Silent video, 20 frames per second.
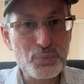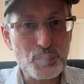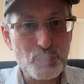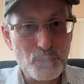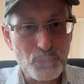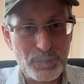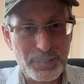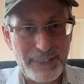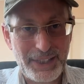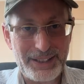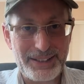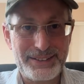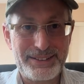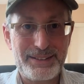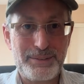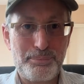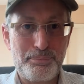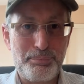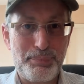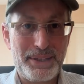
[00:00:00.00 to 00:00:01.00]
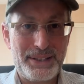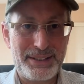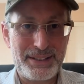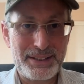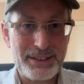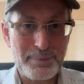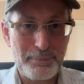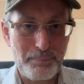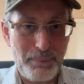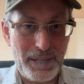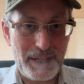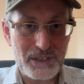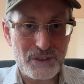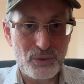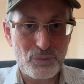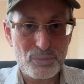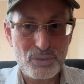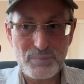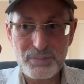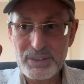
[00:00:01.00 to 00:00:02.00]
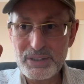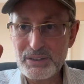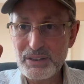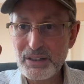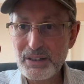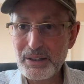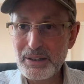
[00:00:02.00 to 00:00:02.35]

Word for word: You get it a bit in the back note of it,